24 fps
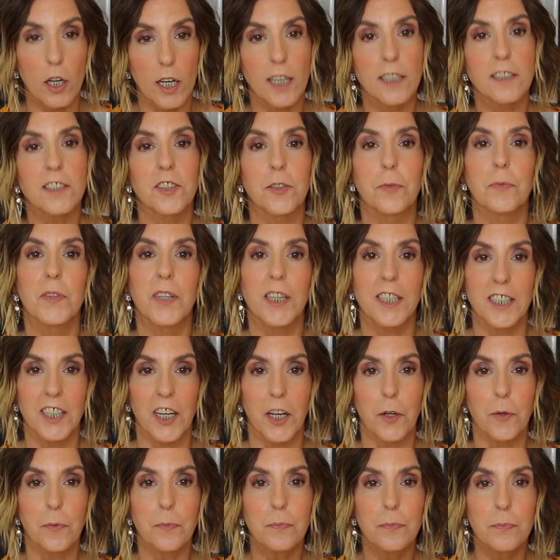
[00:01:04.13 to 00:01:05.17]
learn something
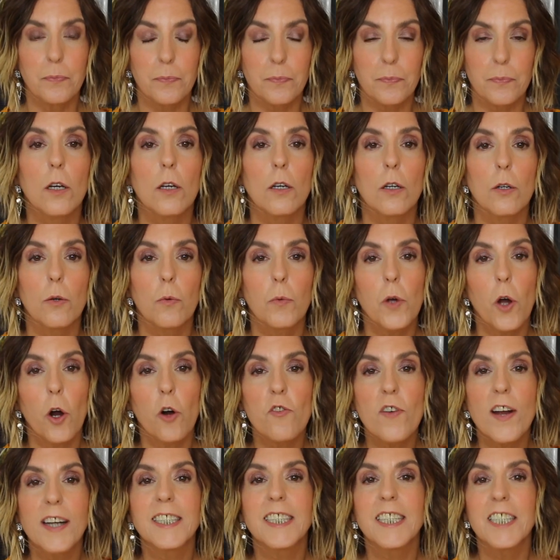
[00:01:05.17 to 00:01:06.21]
new. We
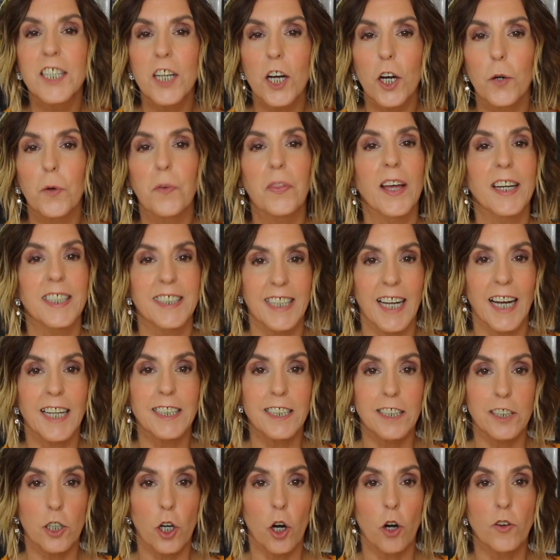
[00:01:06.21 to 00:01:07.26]
already know that telling
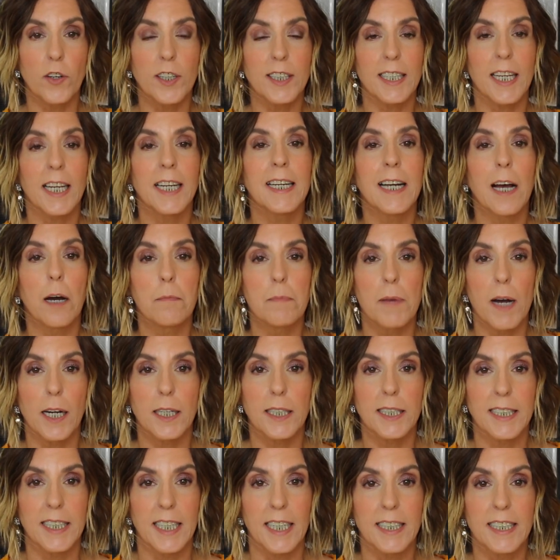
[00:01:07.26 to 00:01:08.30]
stories in our
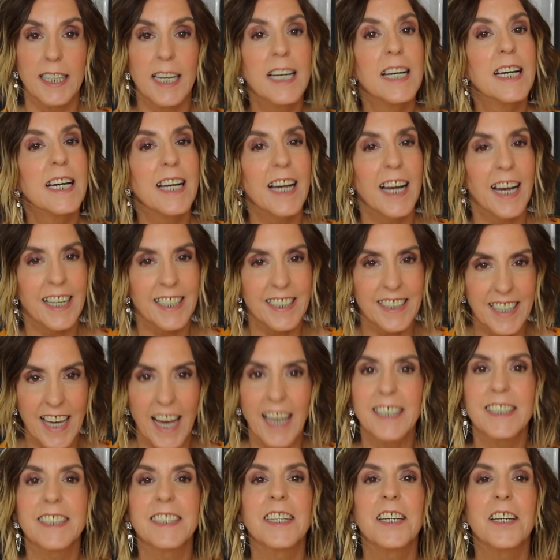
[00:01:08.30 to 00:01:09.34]
marketing, and
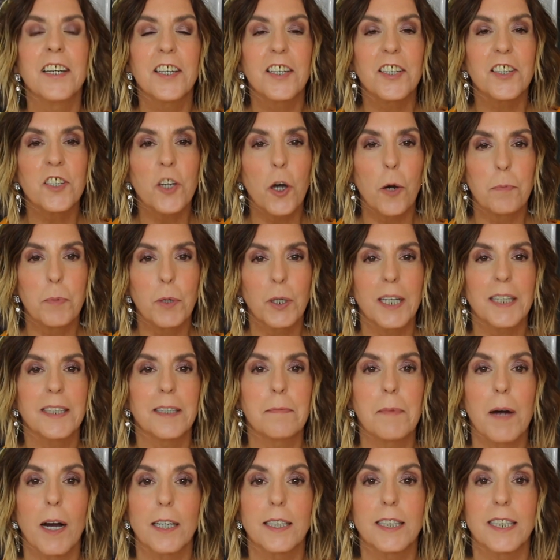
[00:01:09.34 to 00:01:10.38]
yes, your book is a
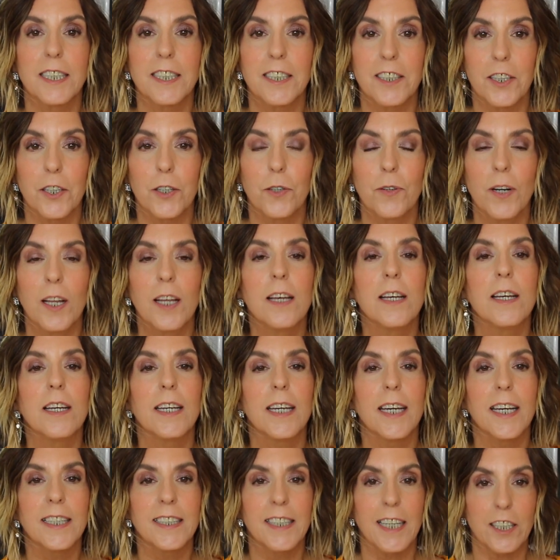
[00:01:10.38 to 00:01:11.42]
marketing tool,
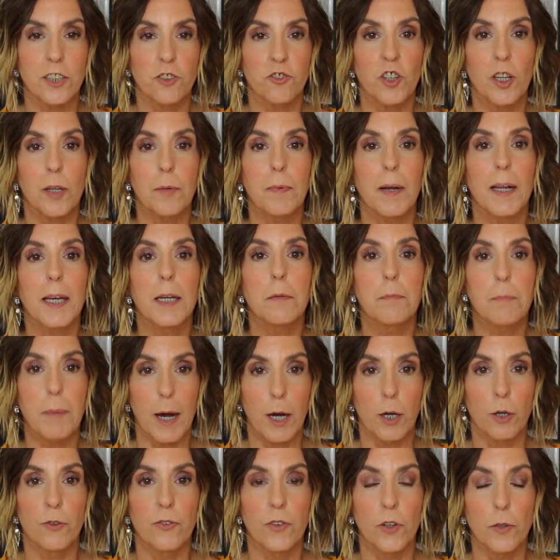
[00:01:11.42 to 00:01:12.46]
is extremely
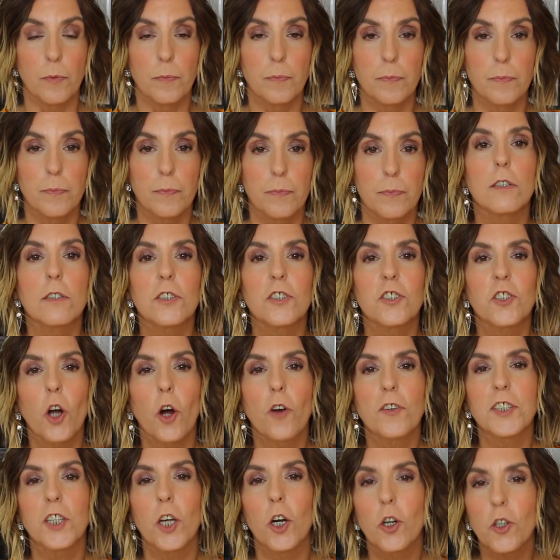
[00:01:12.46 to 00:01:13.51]
powerful.
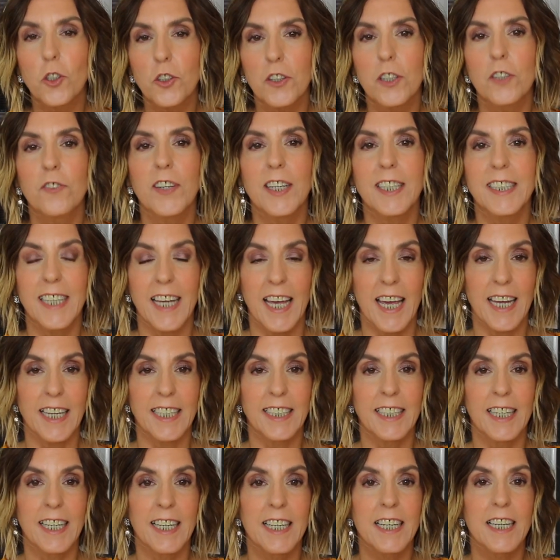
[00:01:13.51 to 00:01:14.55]
Stories hook the reader
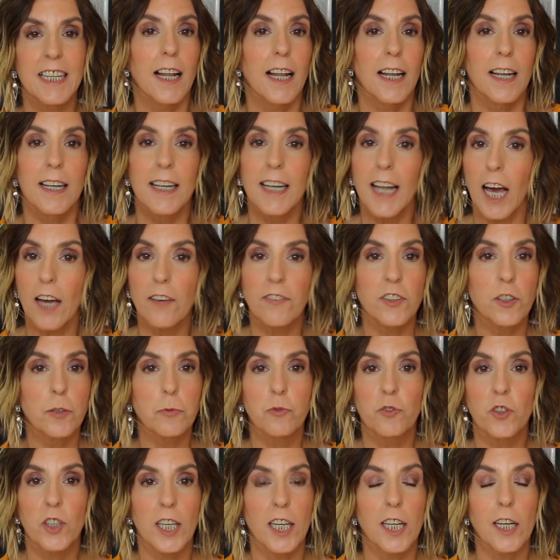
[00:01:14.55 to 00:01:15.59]
in, liven up
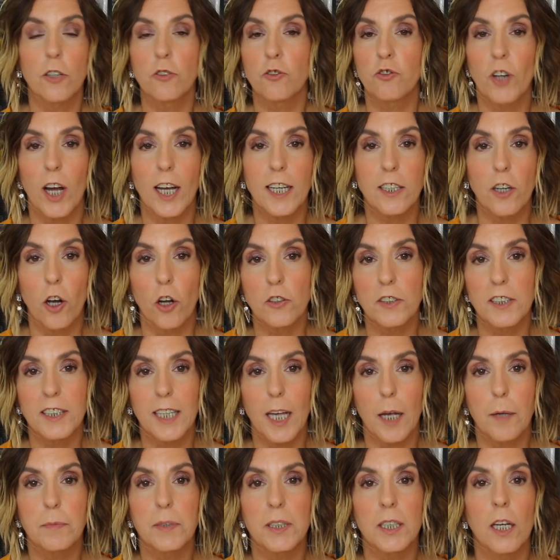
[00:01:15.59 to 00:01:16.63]
tricky or dry
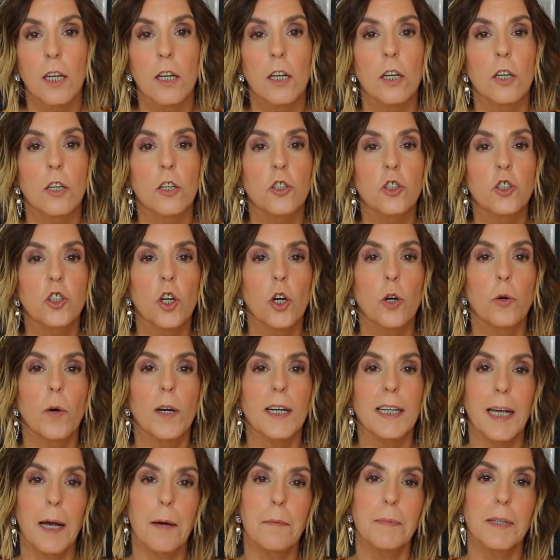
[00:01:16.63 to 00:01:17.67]
concepts, show what
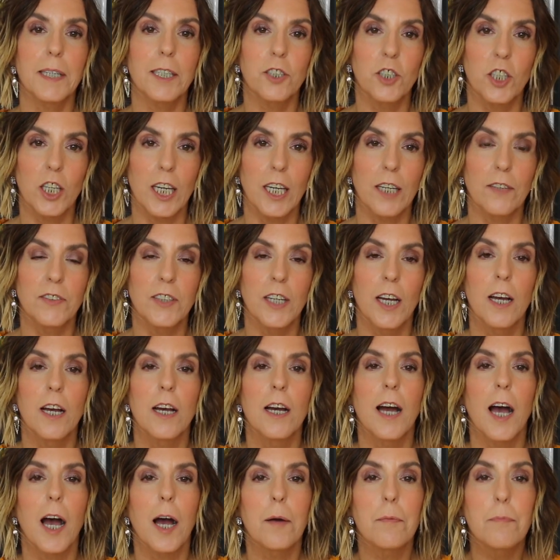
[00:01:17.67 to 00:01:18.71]
can be achieved,
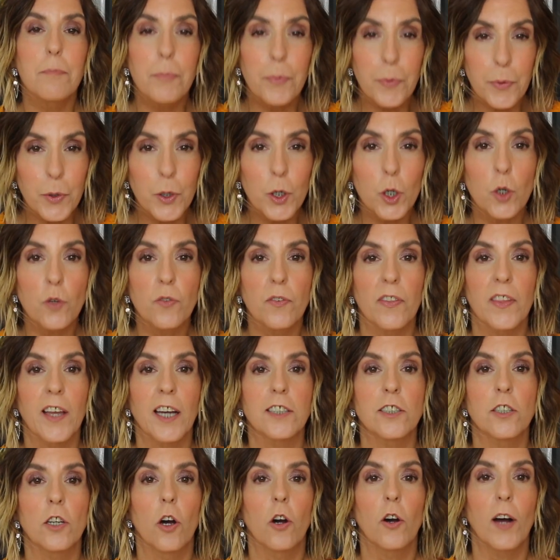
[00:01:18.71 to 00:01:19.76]
and prove
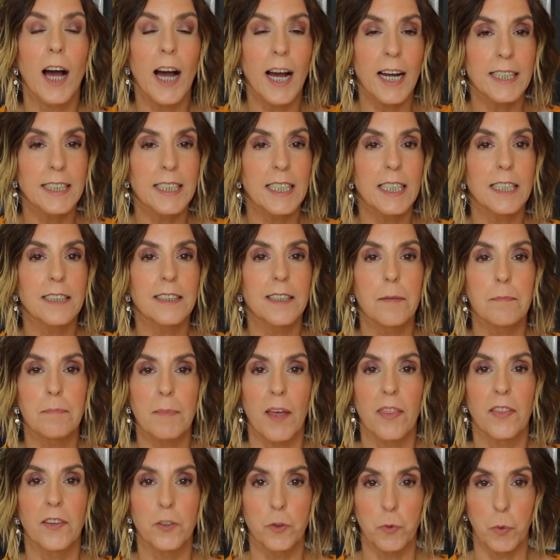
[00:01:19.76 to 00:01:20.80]
that your ideas and
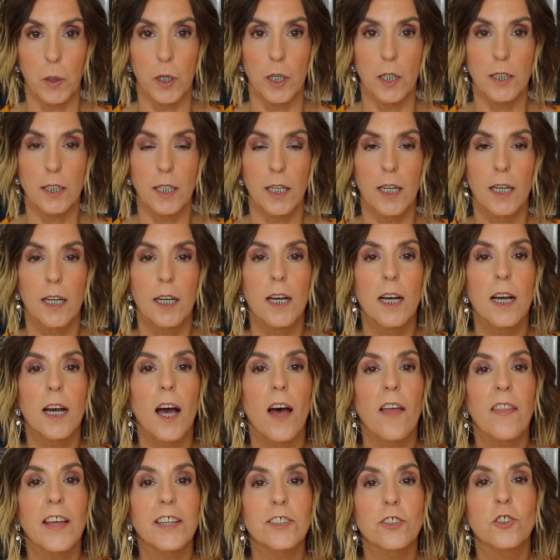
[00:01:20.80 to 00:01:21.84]
methods work.
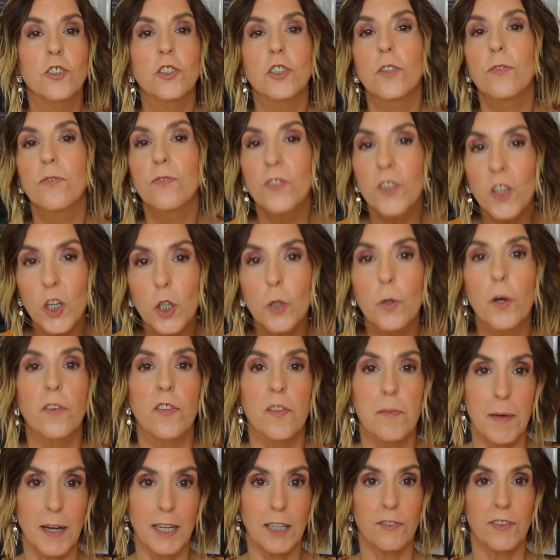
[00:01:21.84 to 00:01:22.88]
And that's just a few of the
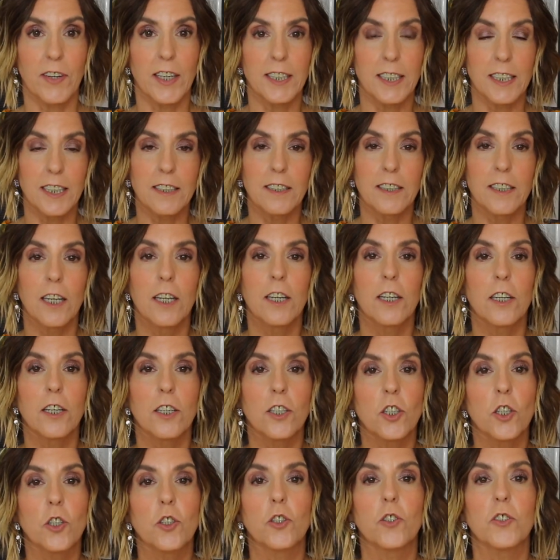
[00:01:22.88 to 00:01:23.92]
many reasons
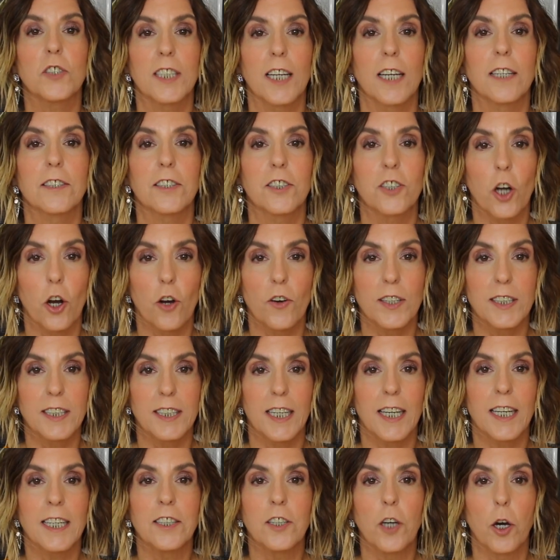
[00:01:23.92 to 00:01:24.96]
you should tell stories
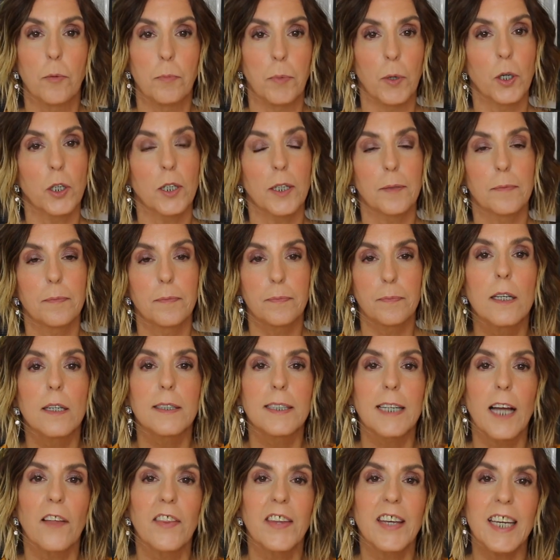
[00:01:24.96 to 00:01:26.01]
in your book.
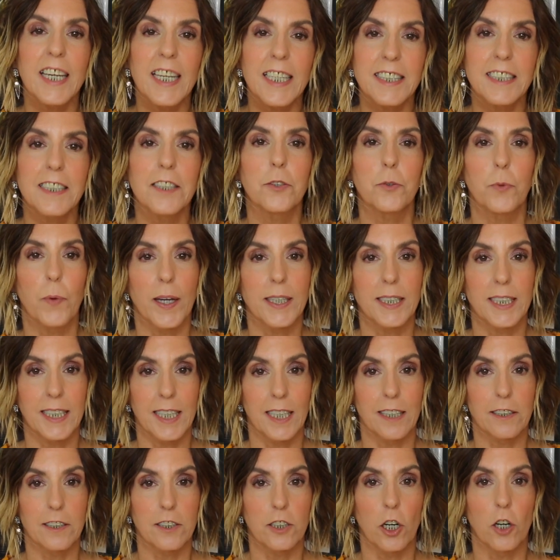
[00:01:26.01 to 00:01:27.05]
Now, the easiest way to
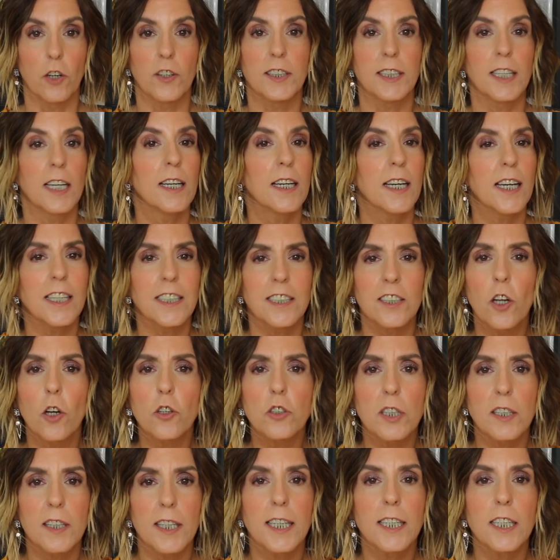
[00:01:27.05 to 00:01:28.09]
tell stories is not
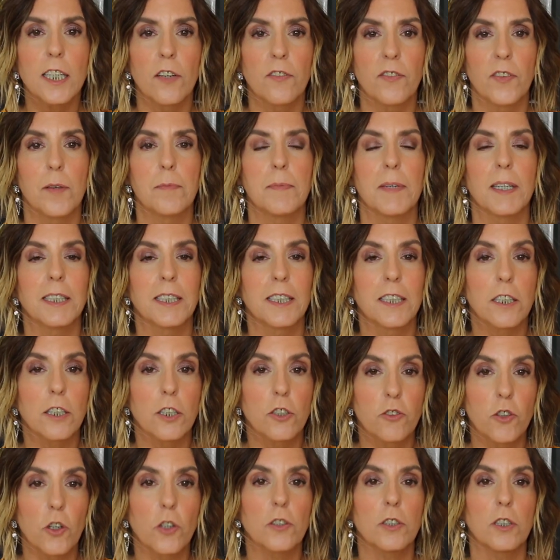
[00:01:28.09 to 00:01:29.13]
to think of them as the
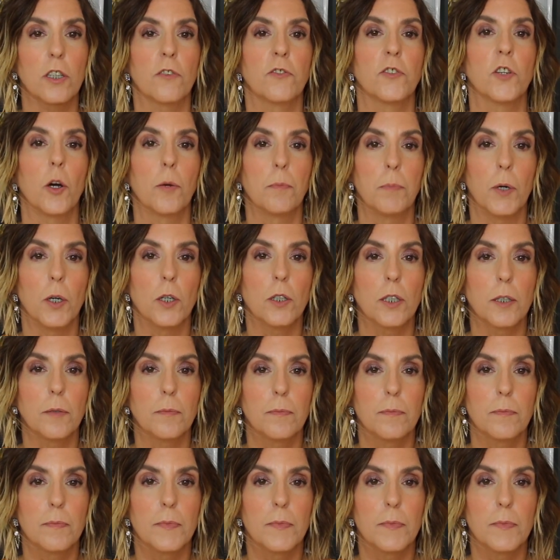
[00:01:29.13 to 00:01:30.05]
crux of your book.